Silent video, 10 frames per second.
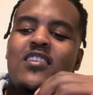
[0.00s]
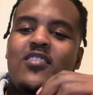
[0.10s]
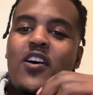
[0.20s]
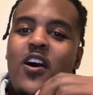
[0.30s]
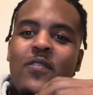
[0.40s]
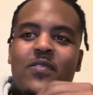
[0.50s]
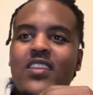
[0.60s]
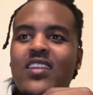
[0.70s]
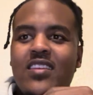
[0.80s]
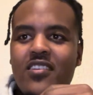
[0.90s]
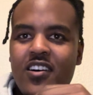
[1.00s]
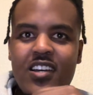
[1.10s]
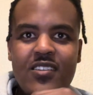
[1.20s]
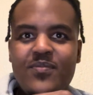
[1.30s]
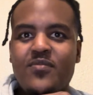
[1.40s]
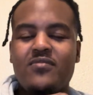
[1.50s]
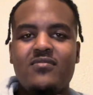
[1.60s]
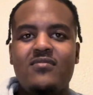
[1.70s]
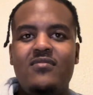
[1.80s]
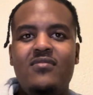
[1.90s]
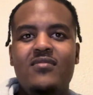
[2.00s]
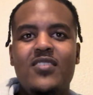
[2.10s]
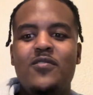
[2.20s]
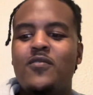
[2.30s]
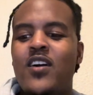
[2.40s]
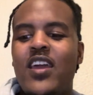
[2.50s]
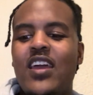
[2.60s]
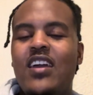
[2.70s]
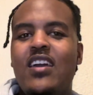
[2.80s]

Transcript: the offer that they're on, right?